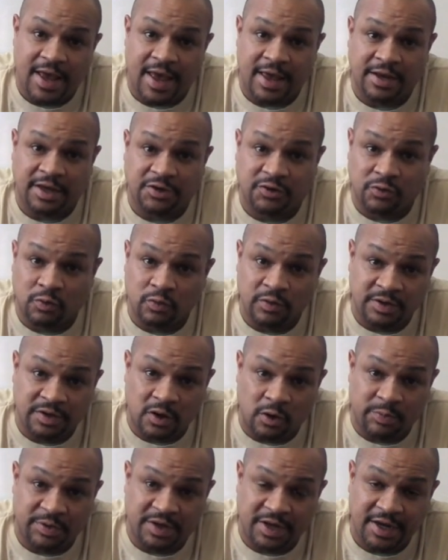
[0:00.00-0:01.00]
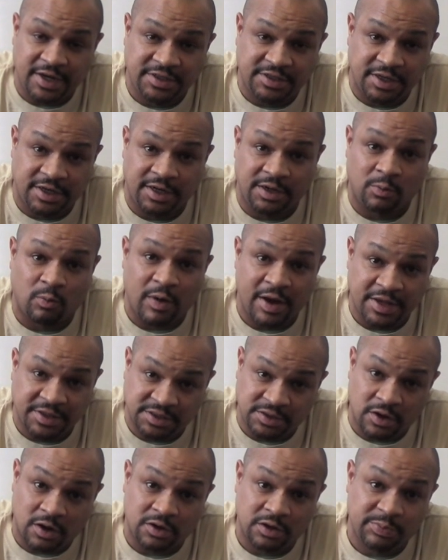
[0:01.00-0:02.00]
And the true interpretation and the way
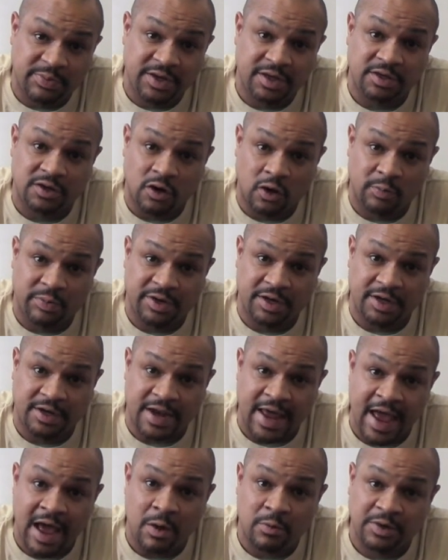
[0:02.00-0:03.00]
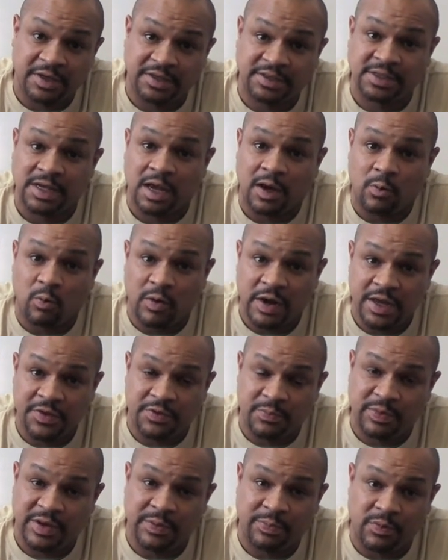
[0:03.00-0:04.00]
it's starting to be interpreted now is "we
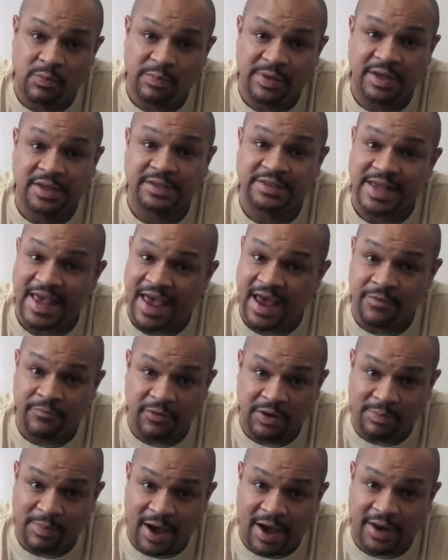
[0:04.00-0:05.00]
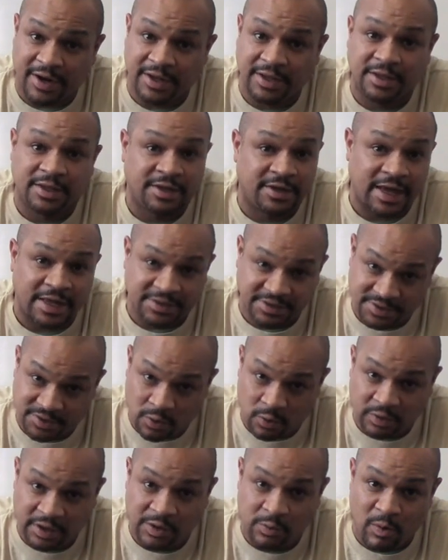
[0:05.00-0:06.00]
the people" means everybody, not
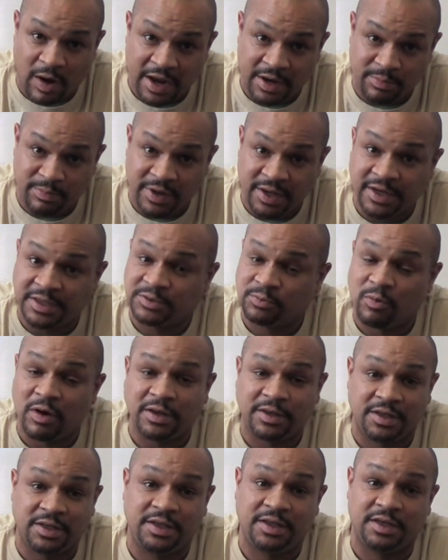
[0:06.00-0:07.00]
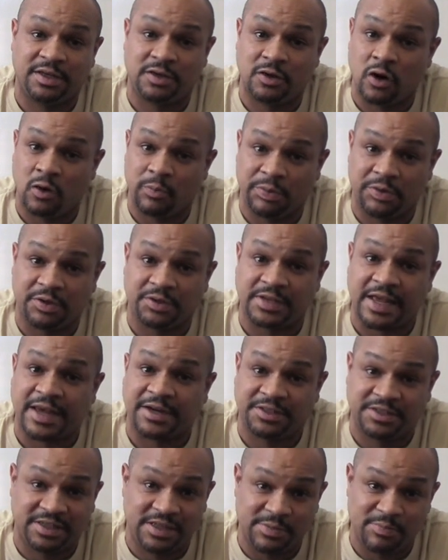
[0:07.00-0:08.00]
solely white men, is what the interpreters
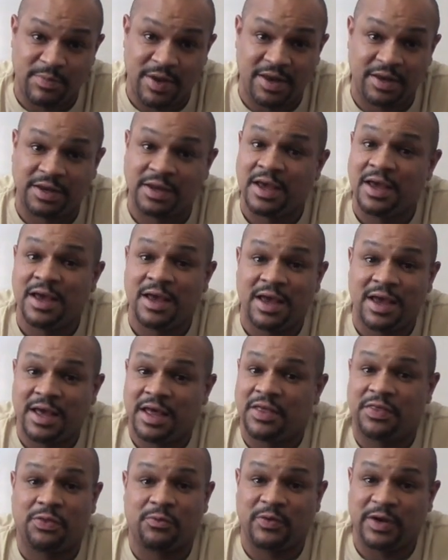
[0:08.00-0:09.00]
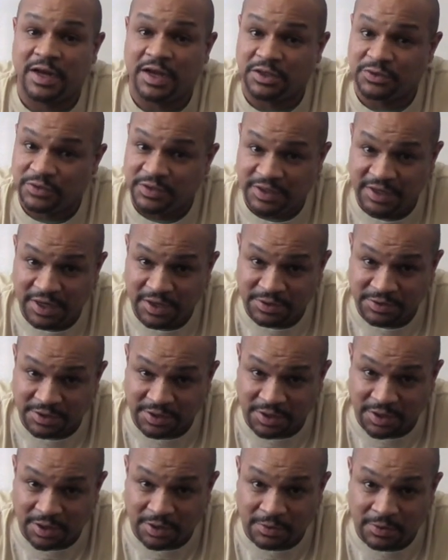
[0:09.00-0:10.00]
actually meant 300
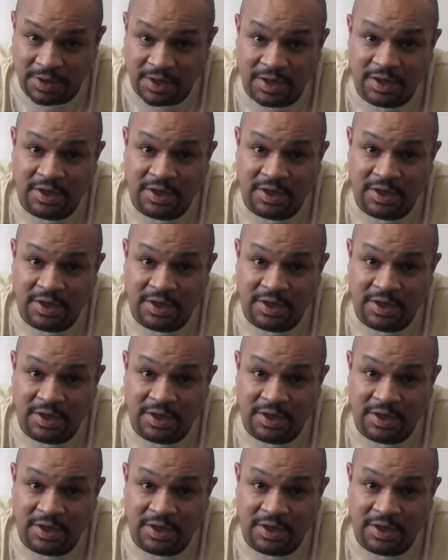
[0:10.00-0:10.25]
years ago.